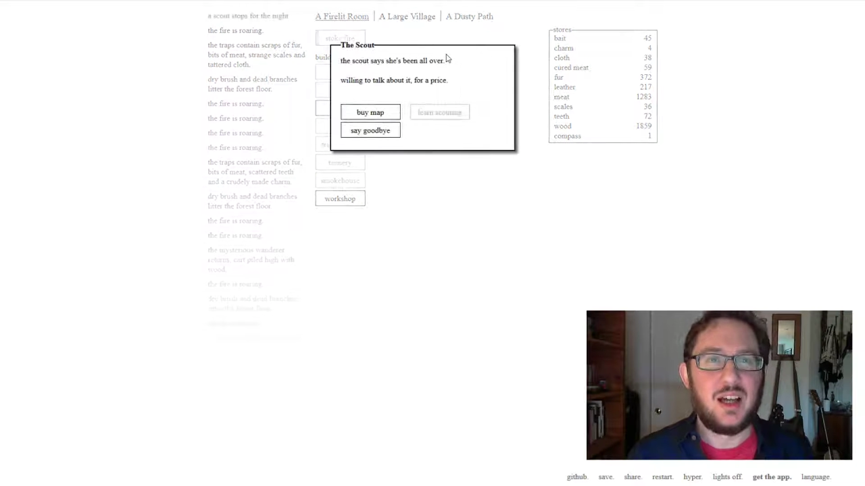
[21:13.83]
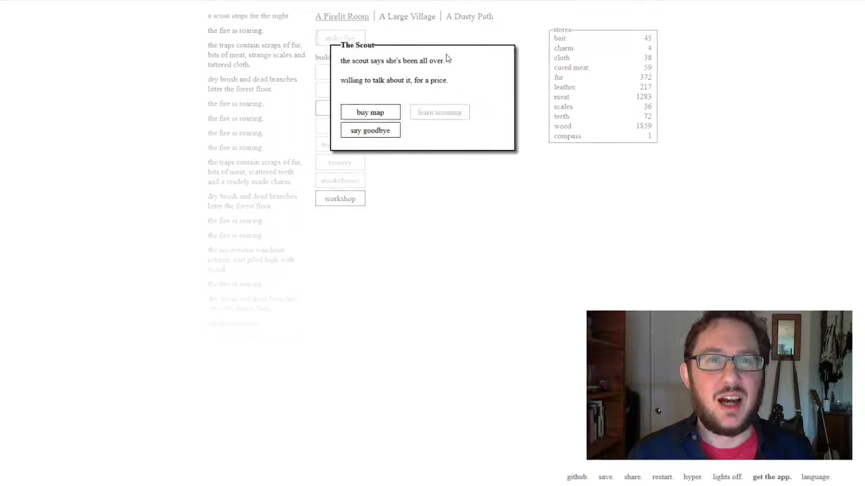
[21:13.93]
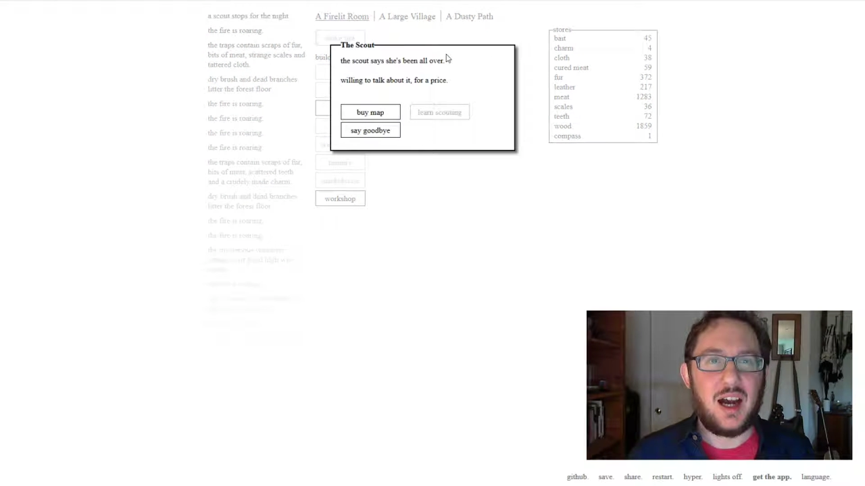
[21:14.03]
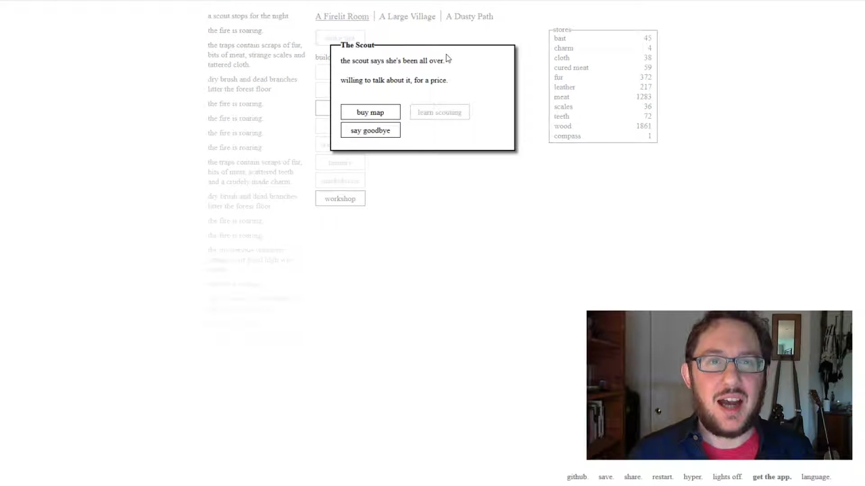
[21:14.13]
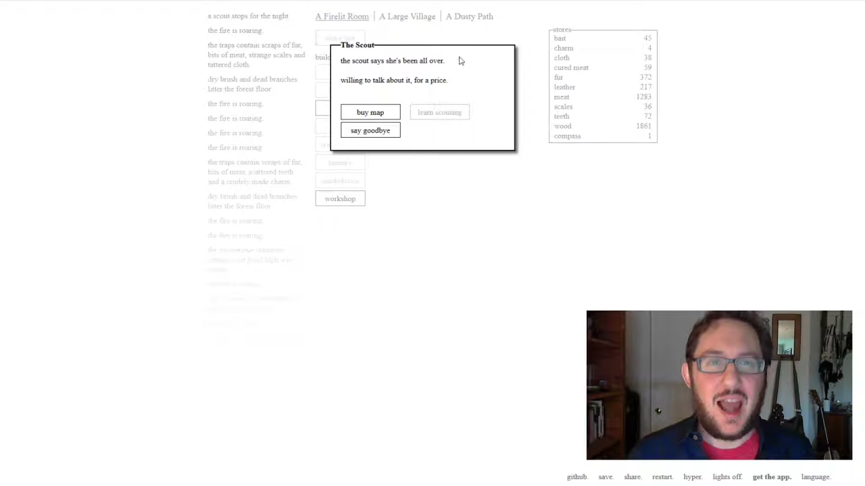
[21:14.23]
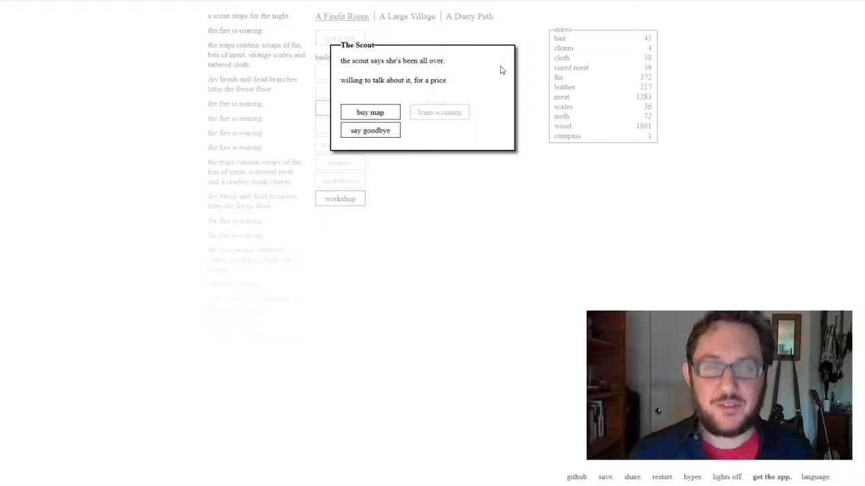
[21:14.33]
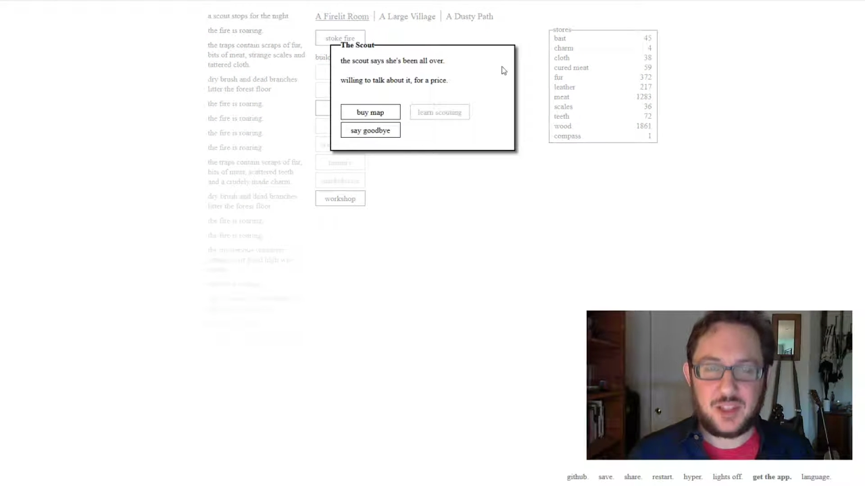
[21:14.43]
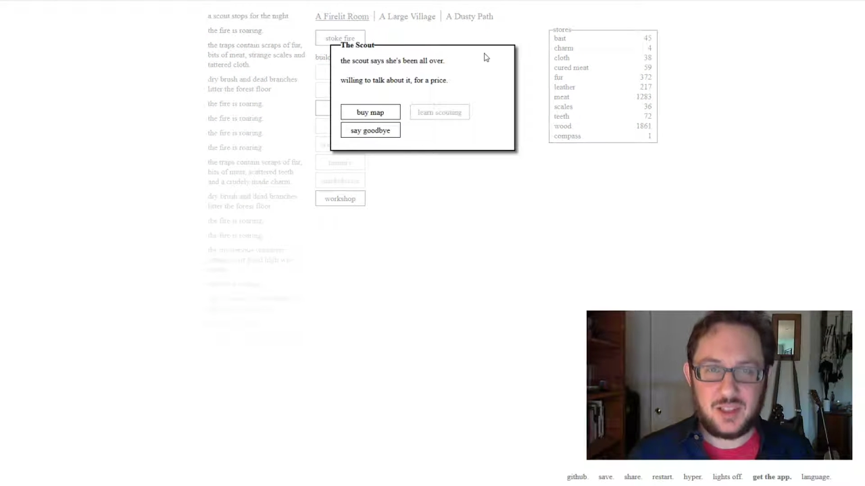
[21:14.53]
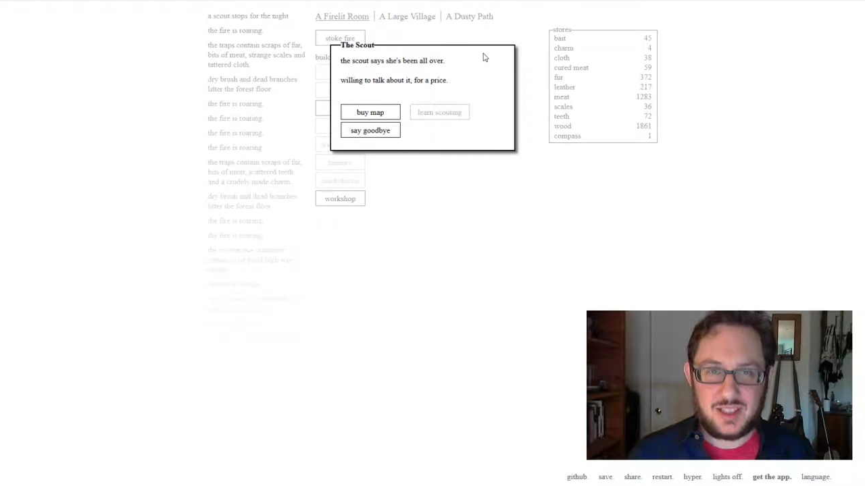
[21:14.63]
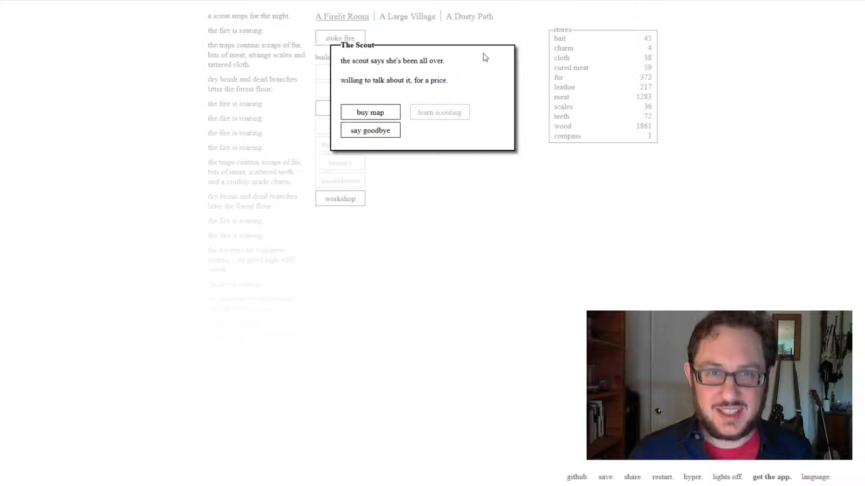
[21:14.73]
have
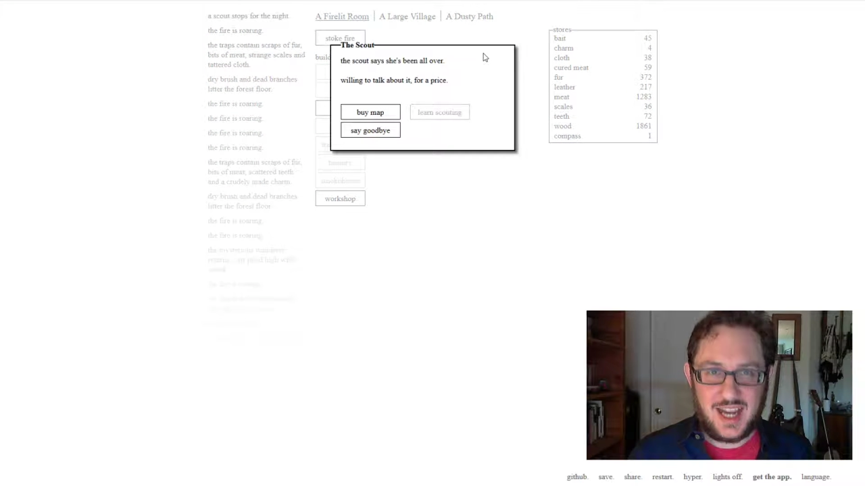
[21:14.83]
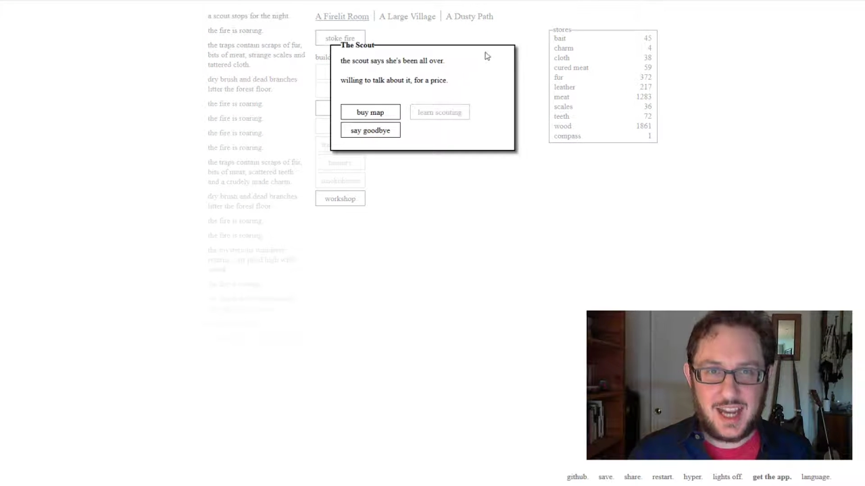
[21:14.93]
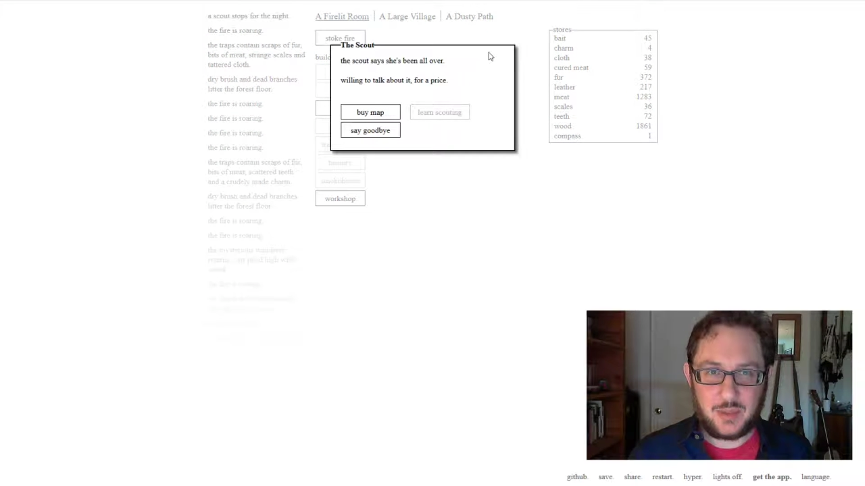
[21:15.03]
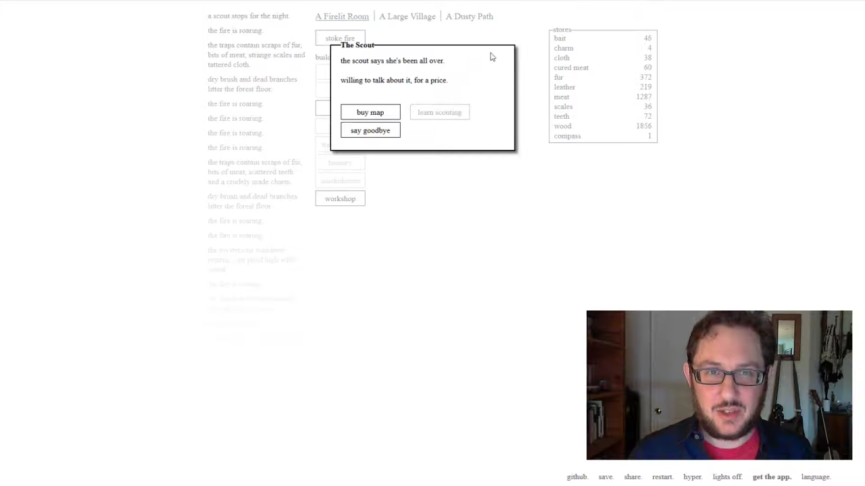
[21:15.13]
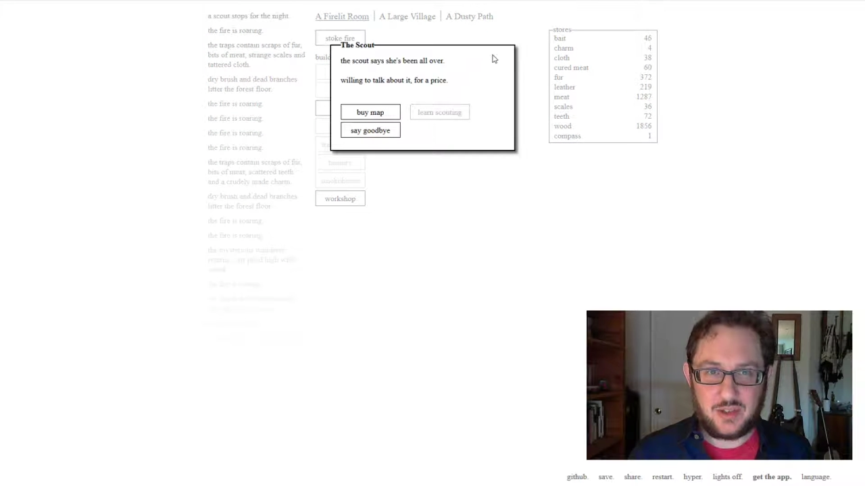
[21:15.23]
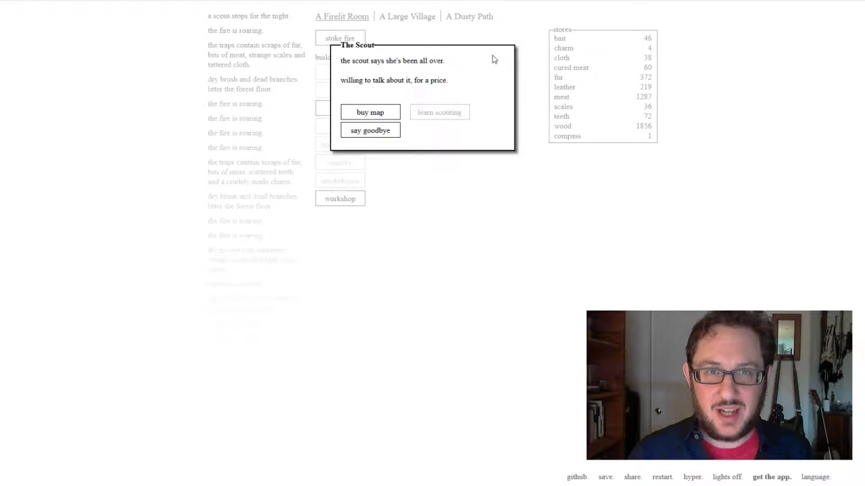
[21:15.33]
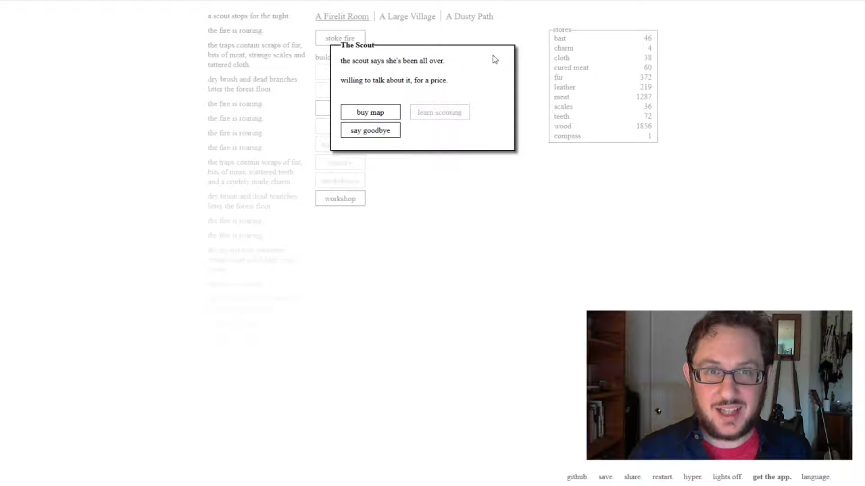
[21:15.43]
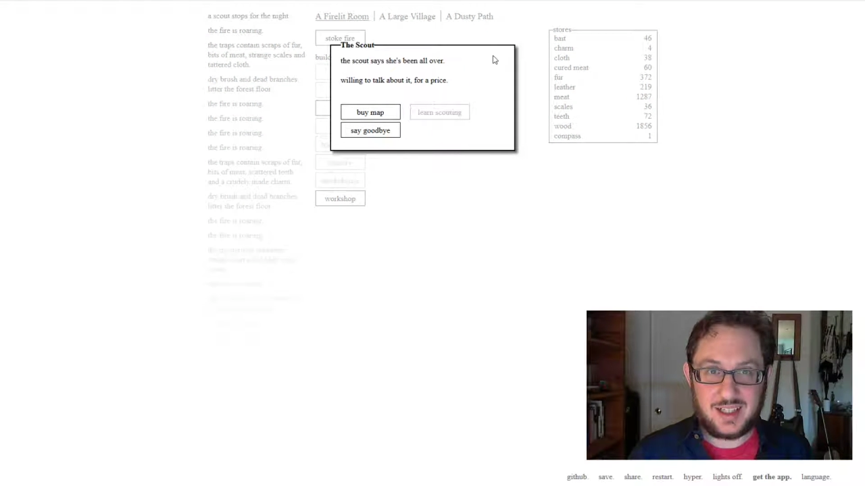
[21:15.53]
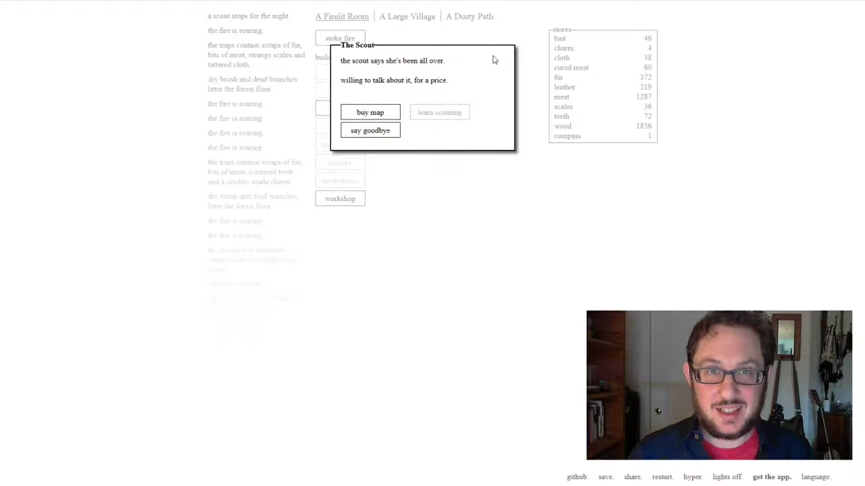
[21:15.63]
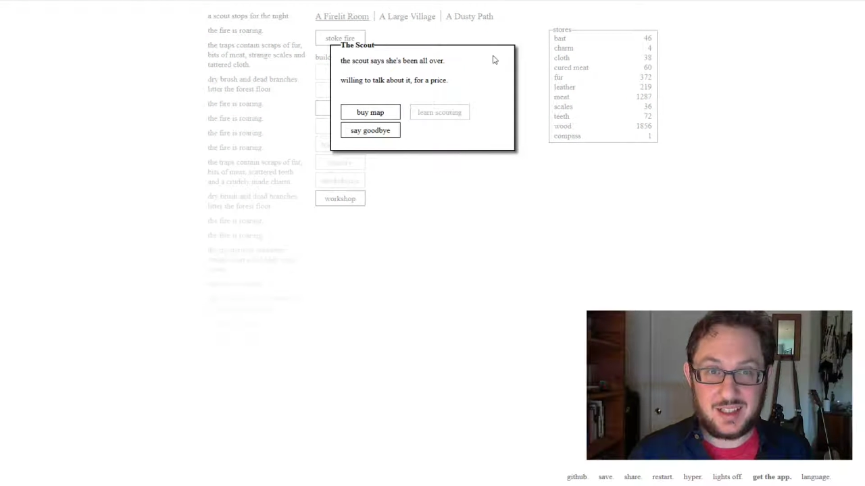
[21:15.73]
to decide whether or not